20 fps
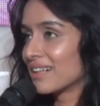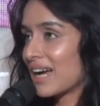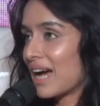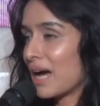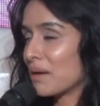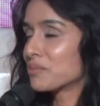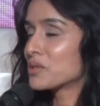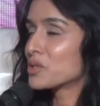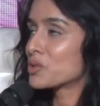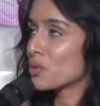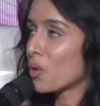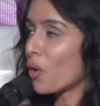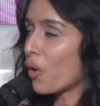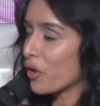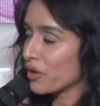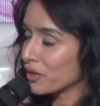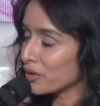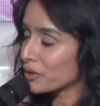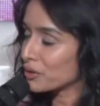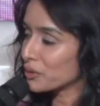I'm so
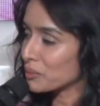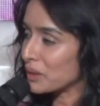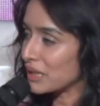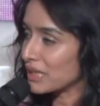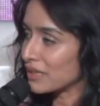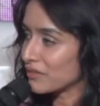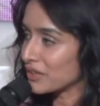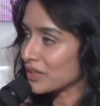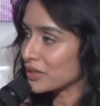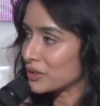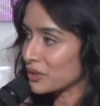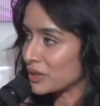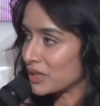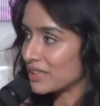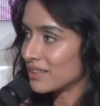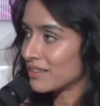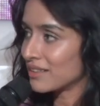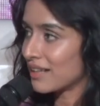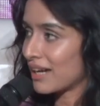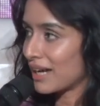honored to be living
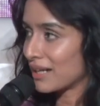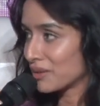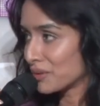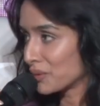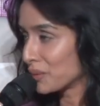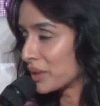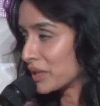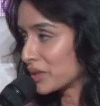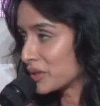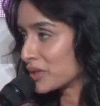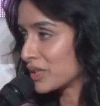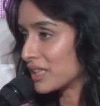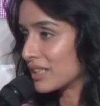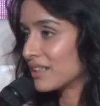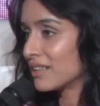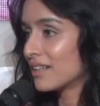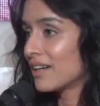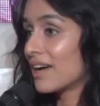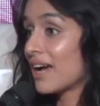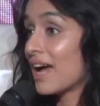today and doing today.